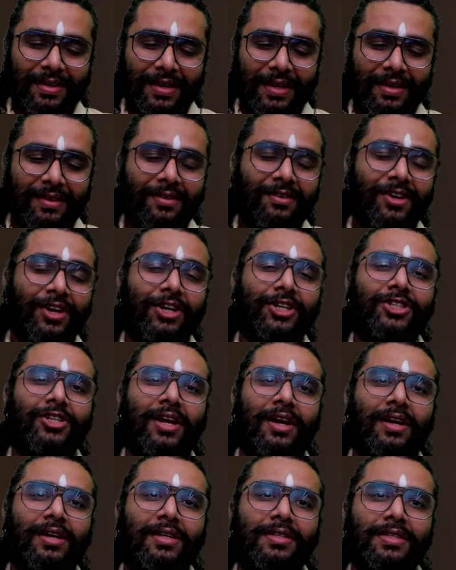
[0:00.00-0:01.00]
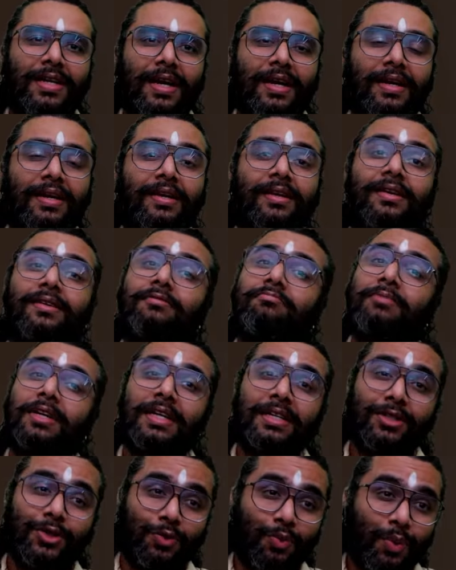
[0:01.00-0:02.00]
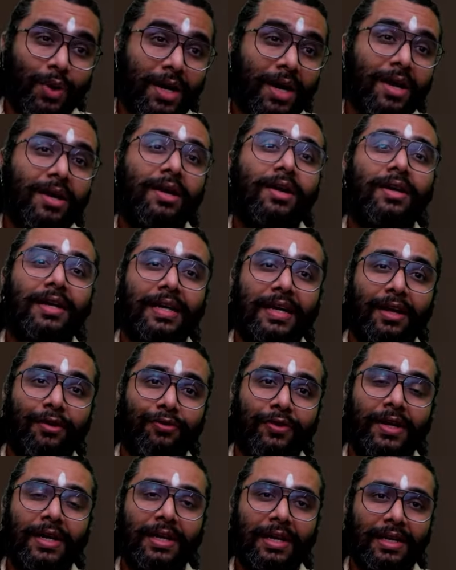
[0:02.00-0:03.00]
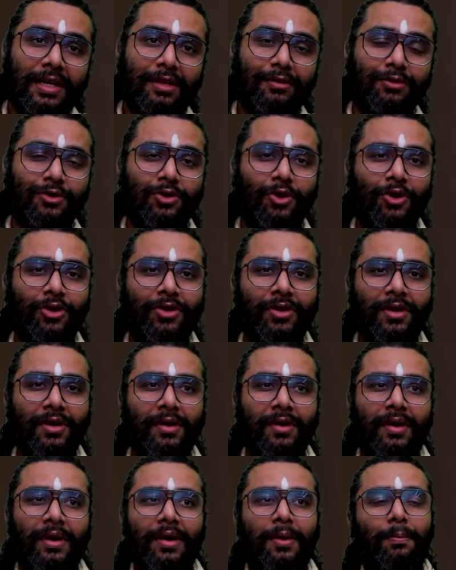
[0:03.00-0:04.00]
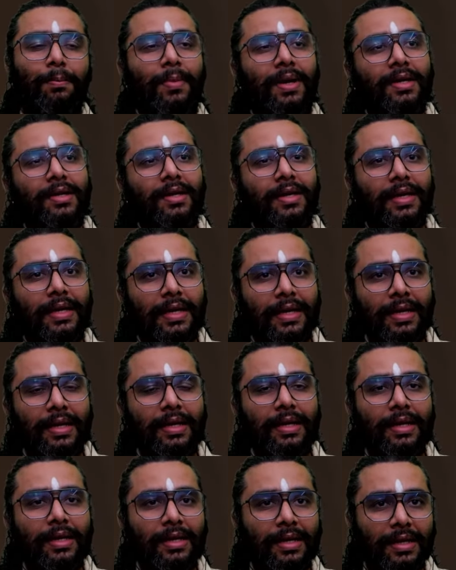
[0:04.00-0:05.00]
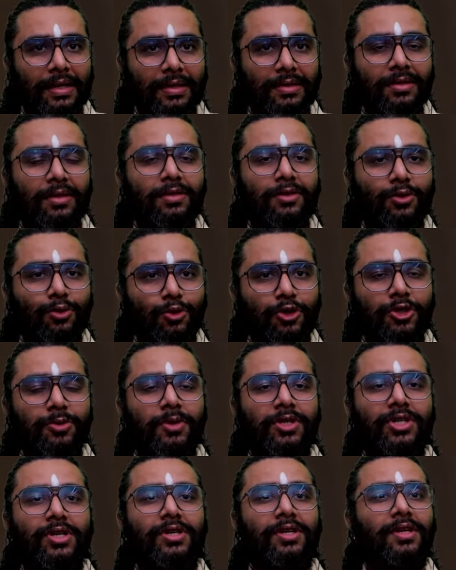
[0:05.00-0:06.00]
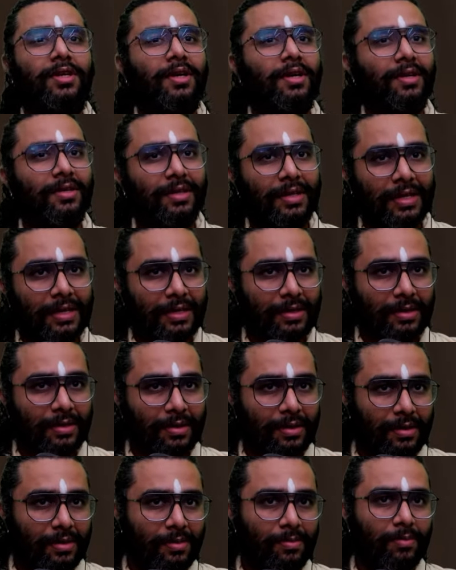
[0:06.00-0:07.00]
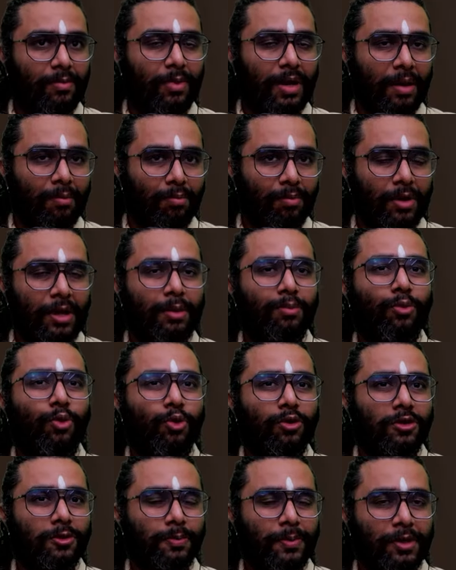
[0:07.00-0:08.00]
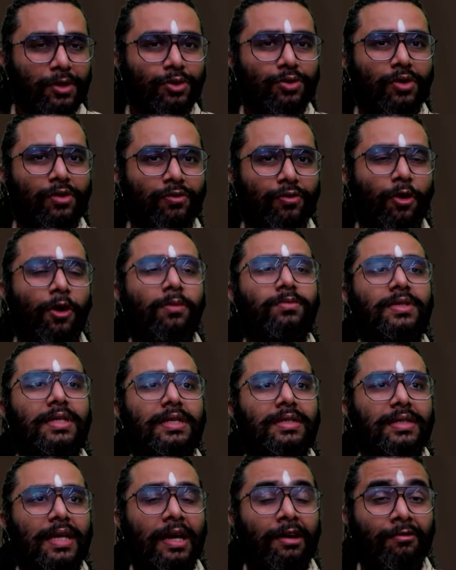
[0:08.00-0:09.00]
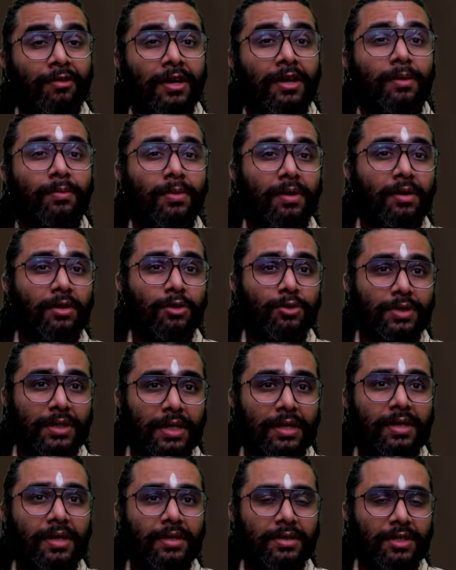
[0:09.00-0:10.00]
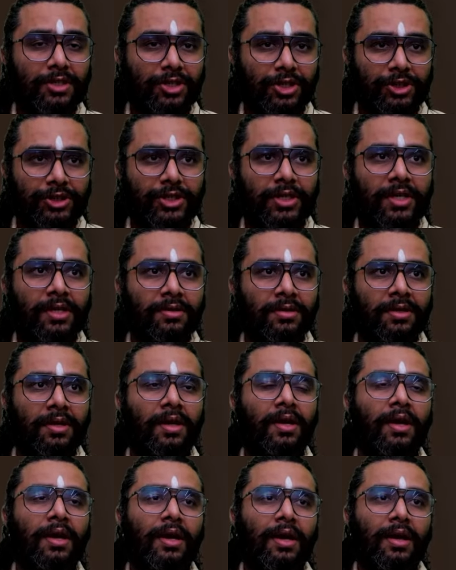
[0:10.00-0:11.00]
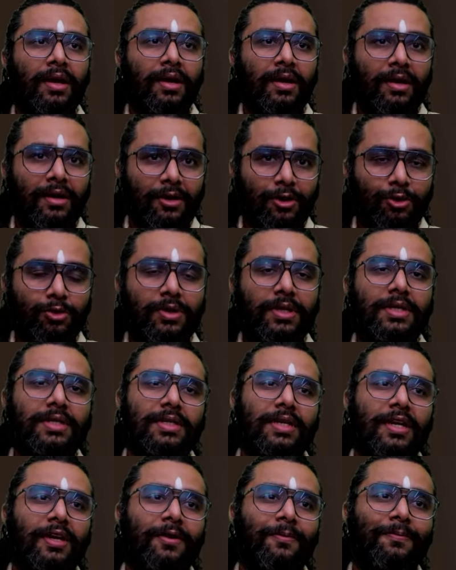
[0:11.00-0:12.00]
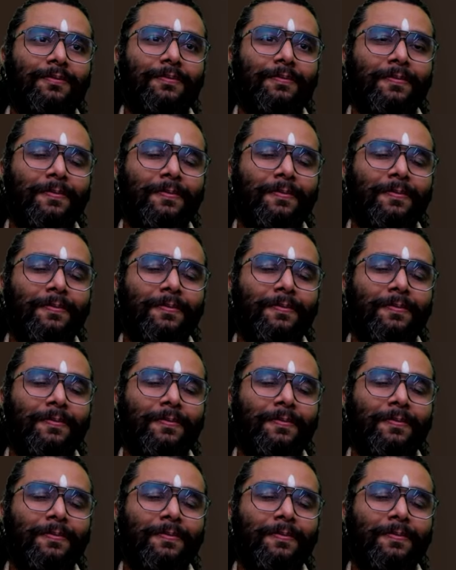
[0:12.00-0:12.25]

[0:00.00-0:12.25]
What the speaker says: in traditional understanding. His work definitely lives on, but he in his Sukshma Sharira, in more spiritual forms, he is available to Sikas and Shishyas to this day.